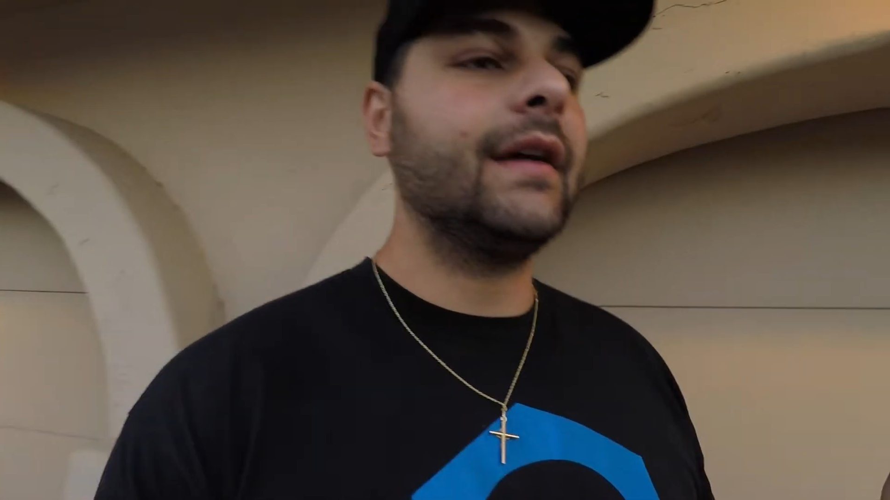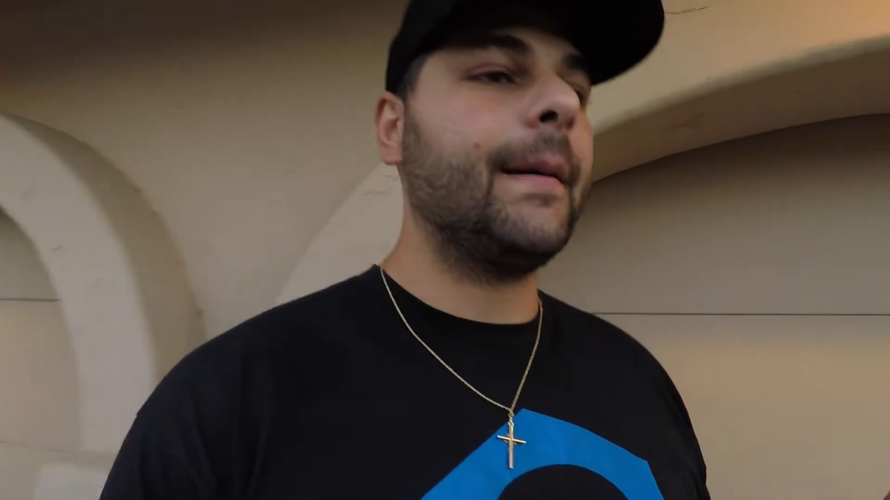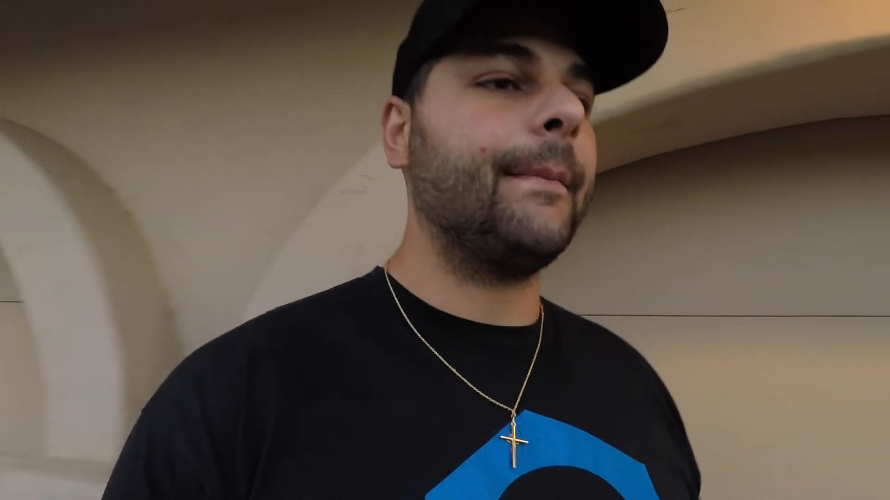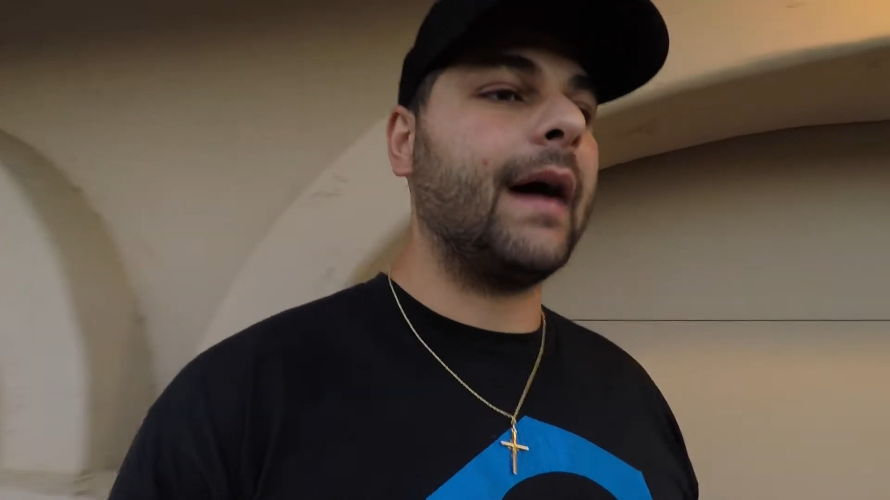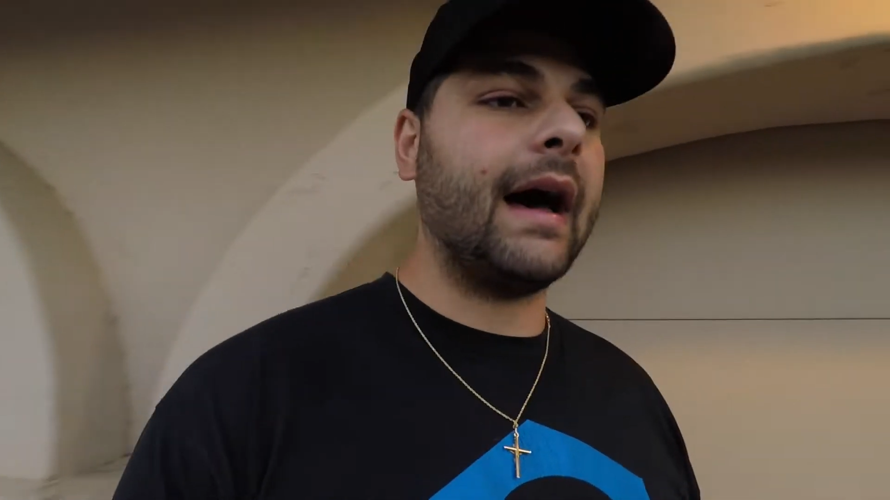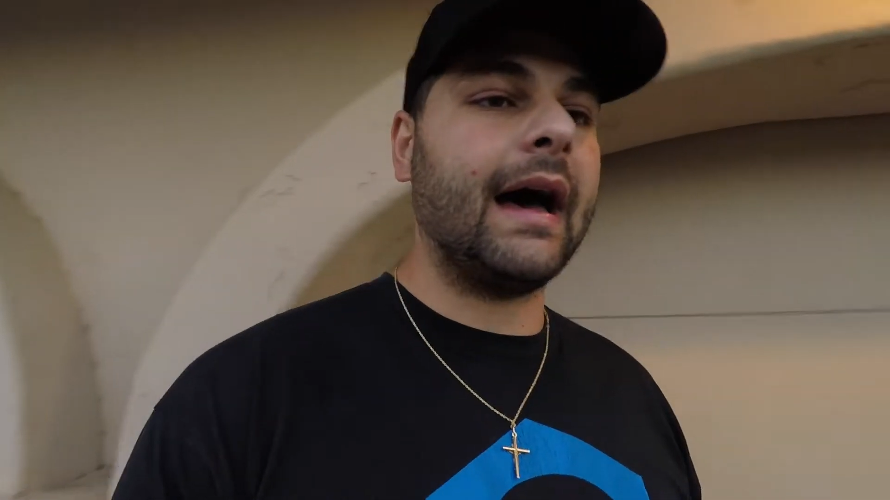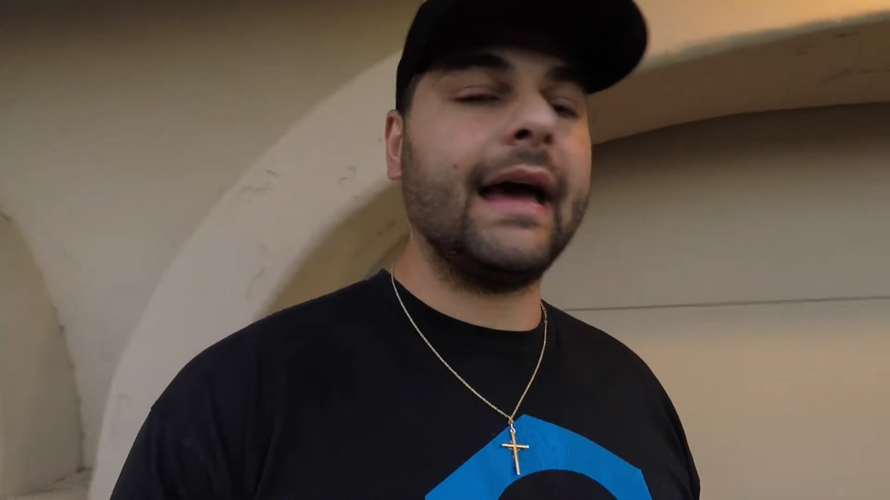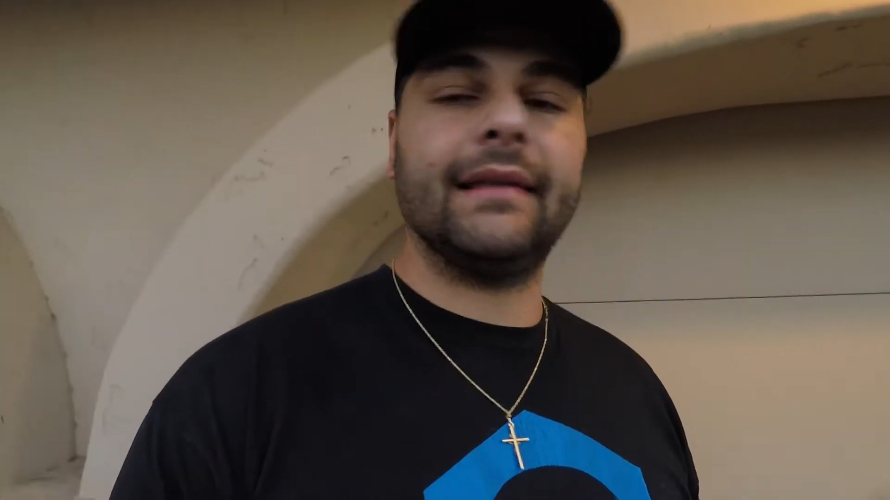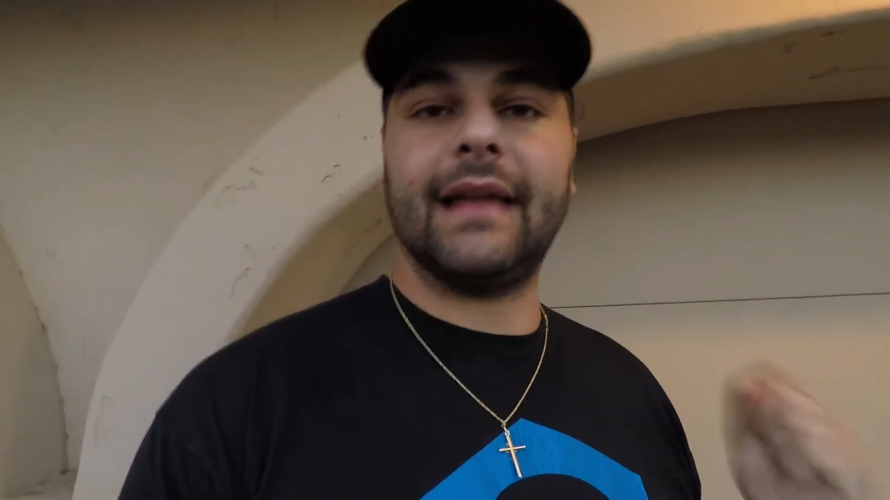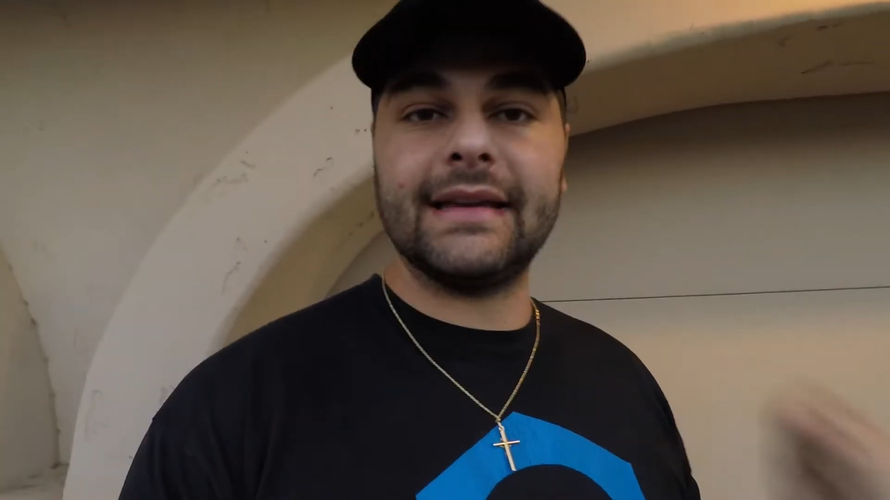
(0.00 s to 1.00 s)
my
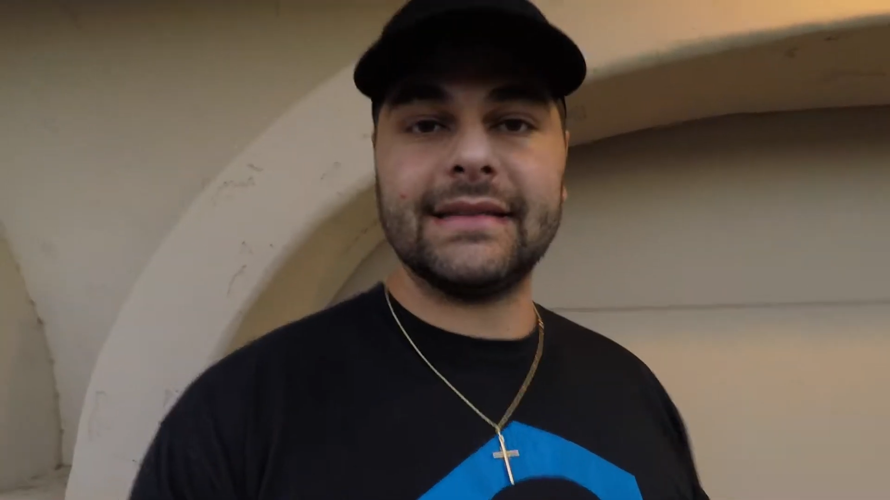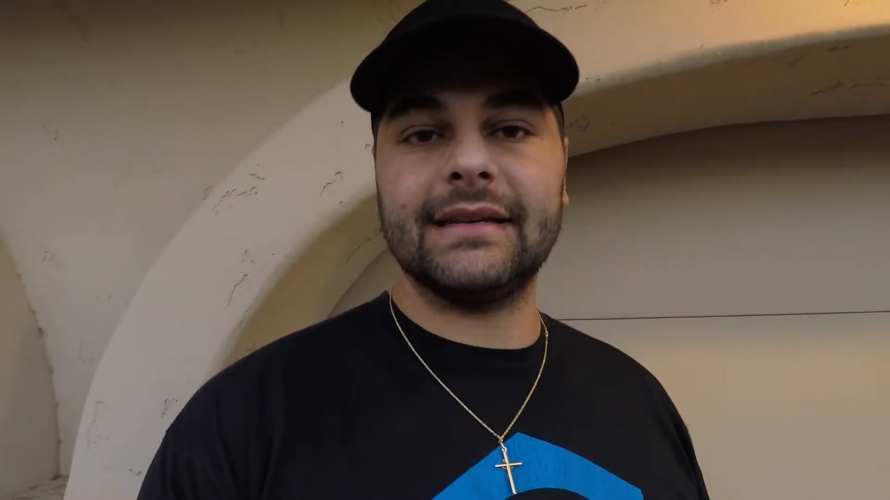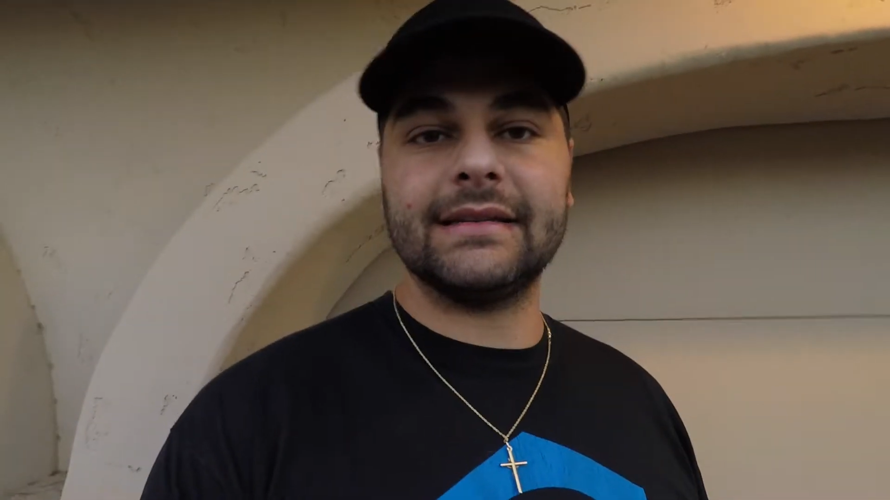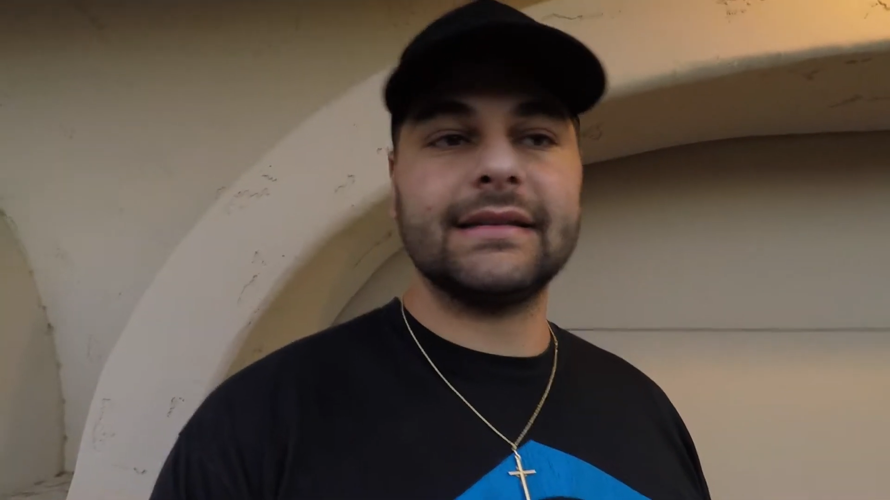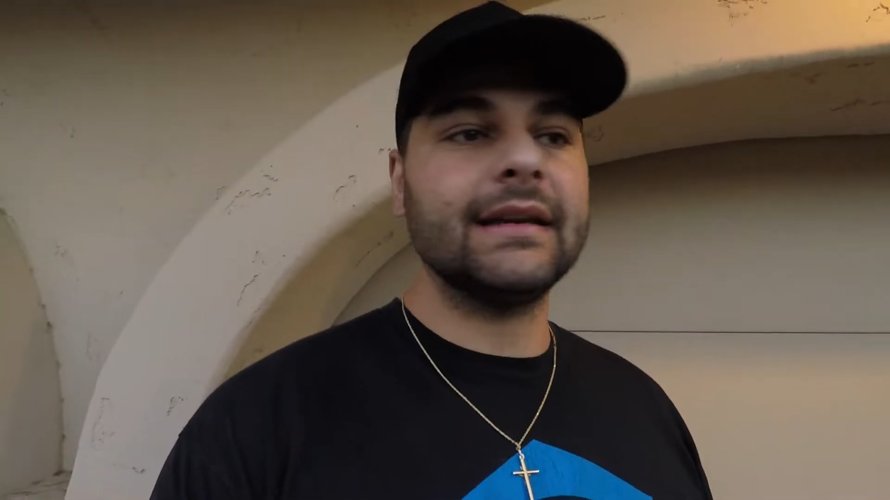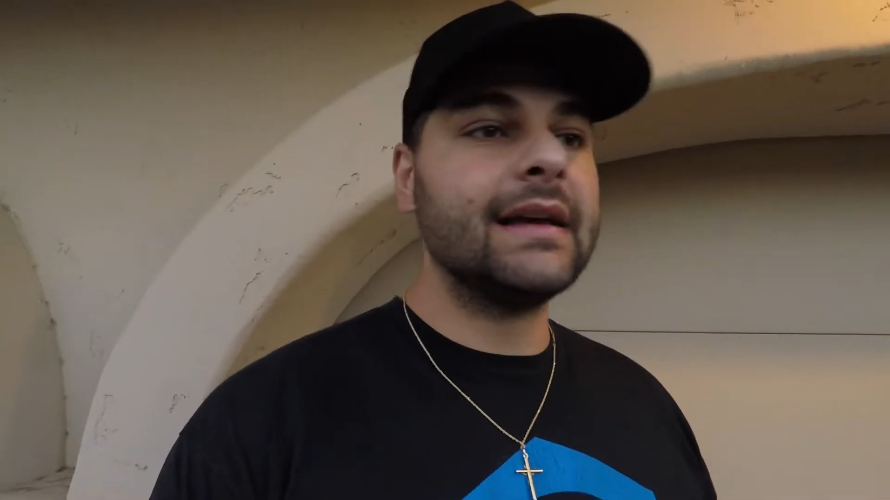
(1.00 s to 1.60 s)
license,